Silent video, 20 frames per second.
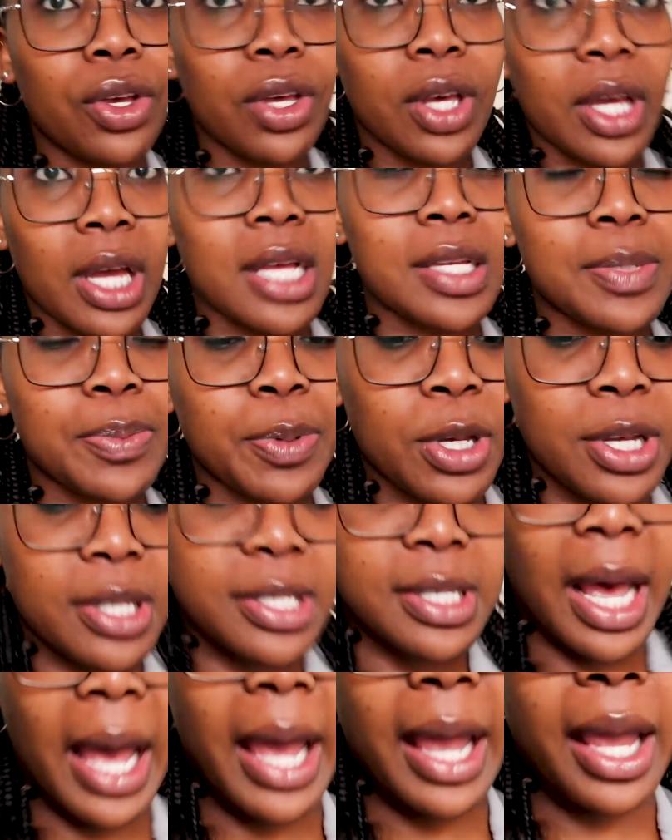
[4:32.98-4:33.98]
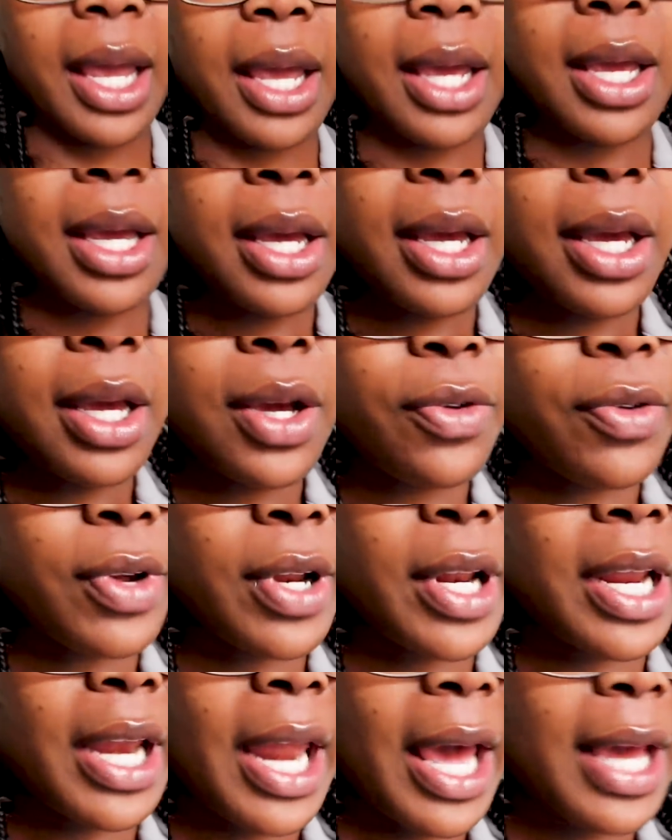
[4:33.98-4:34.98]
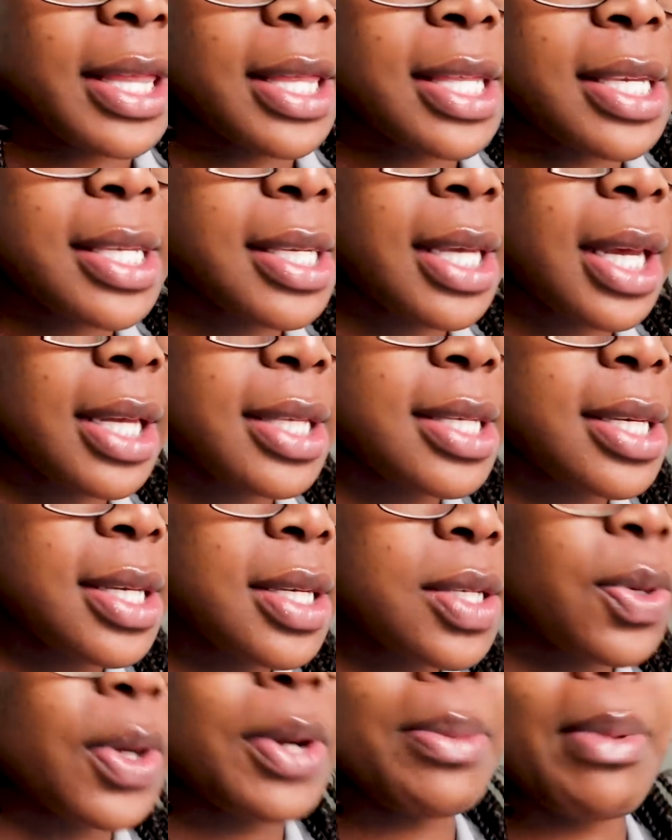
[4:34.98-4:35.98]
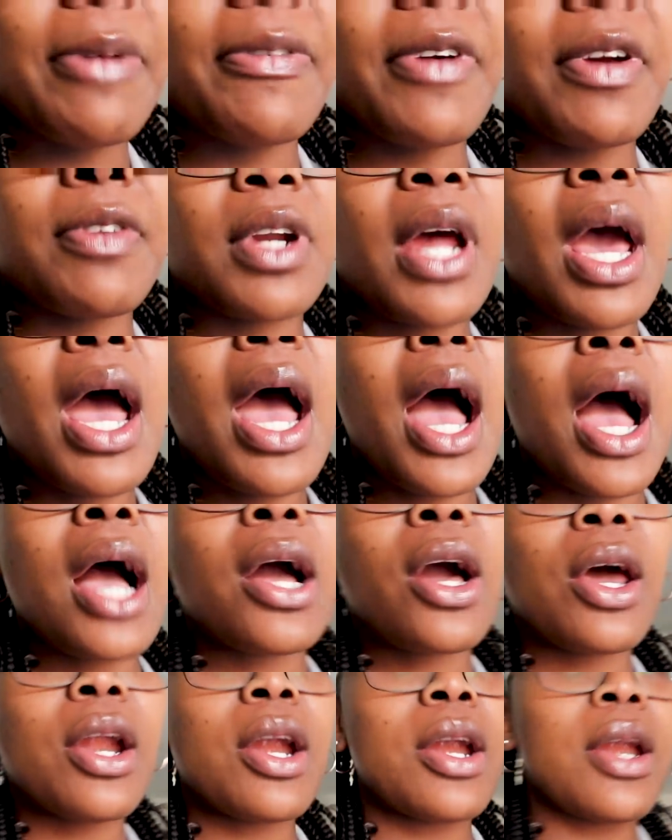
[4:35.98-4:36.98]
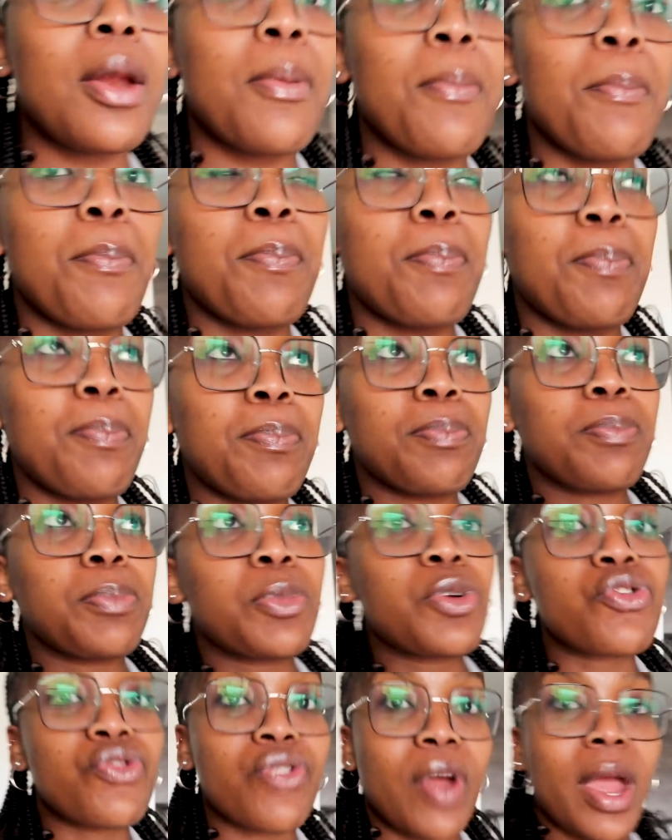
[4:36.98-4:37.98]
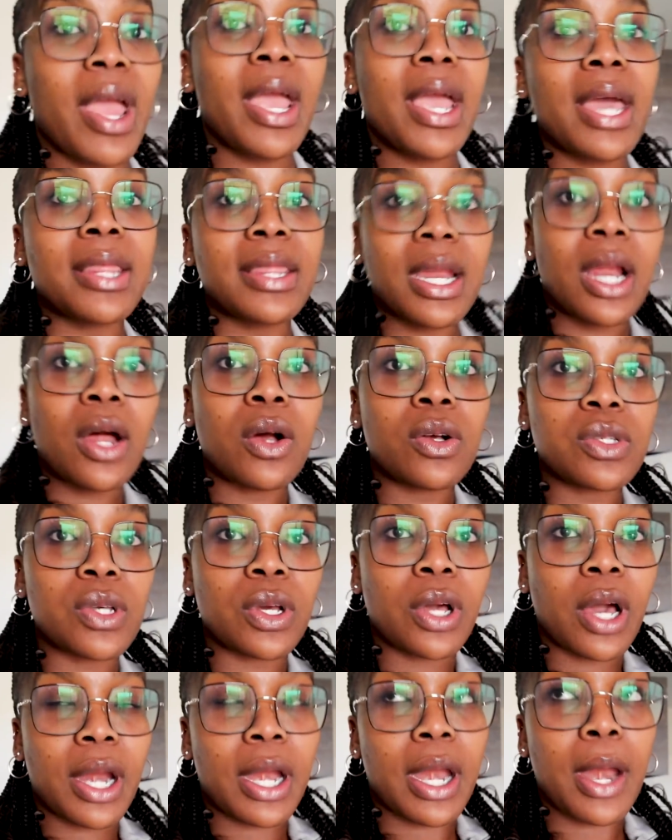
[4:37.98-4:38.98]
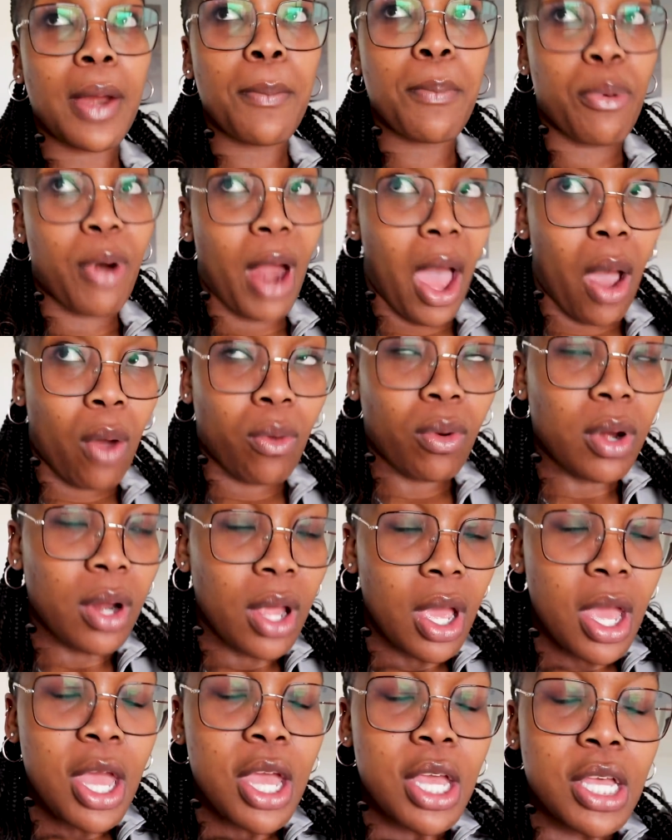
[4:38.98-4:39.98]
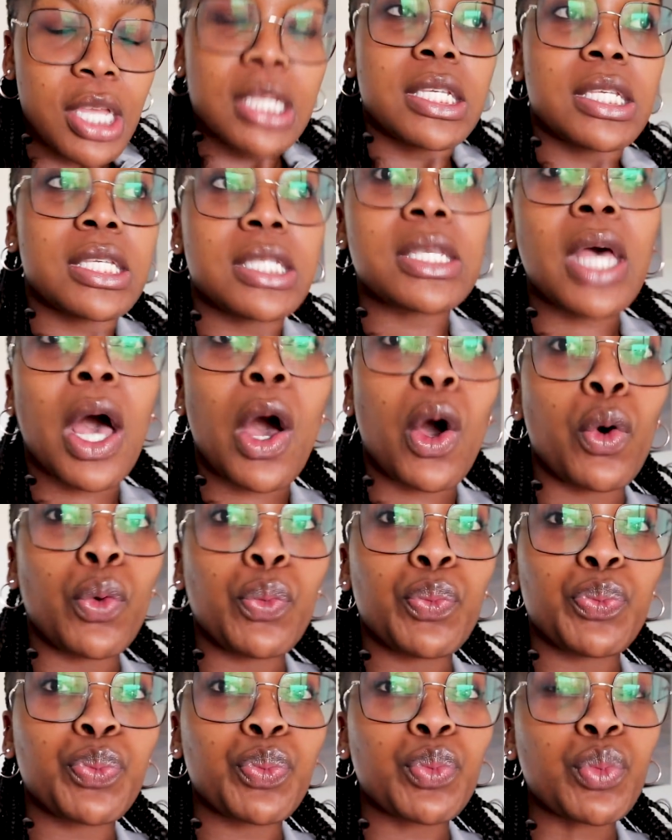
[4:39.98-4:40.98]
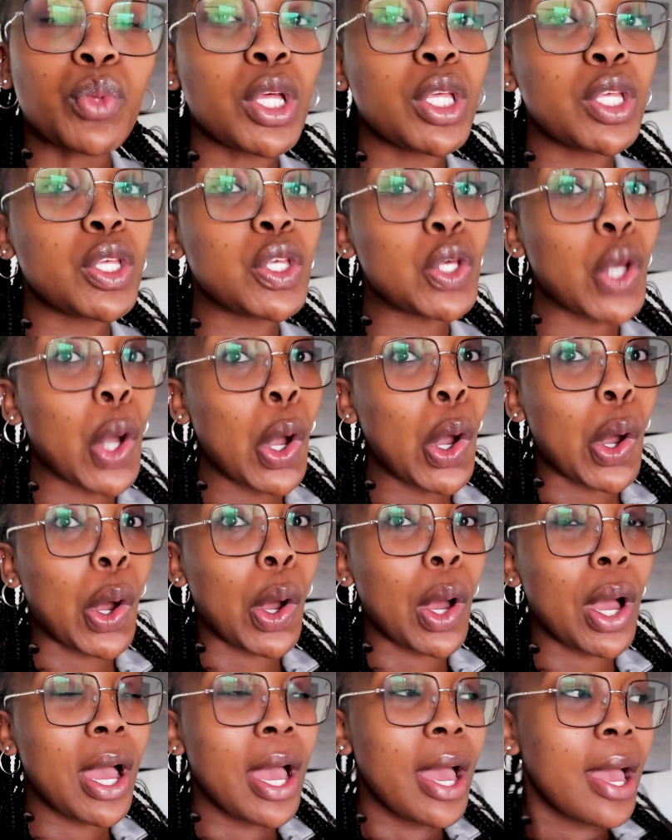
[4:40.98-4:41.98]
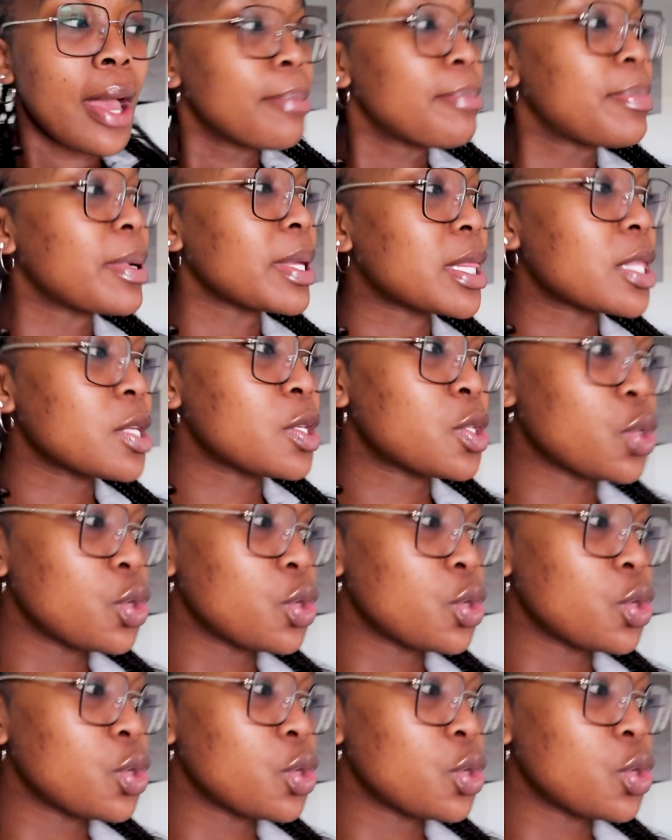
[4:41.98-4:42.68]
you guys because I really like the set. It's one of my favorite. I got it in gray, and then I also got it in brown. So yeah, but this